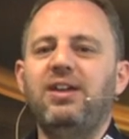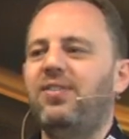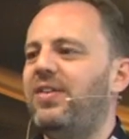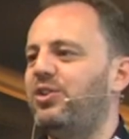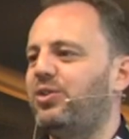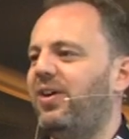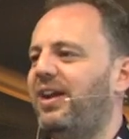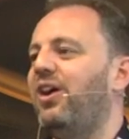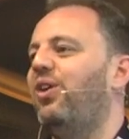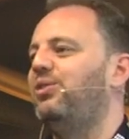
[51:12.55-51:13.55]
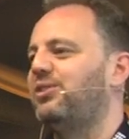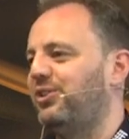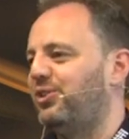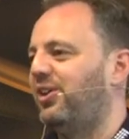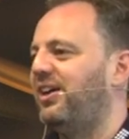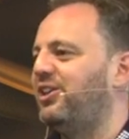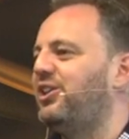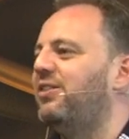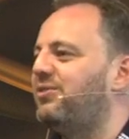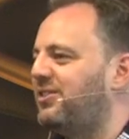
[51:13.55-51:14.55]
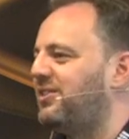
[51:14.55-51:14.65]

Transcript: and then trying Alt and trying Shift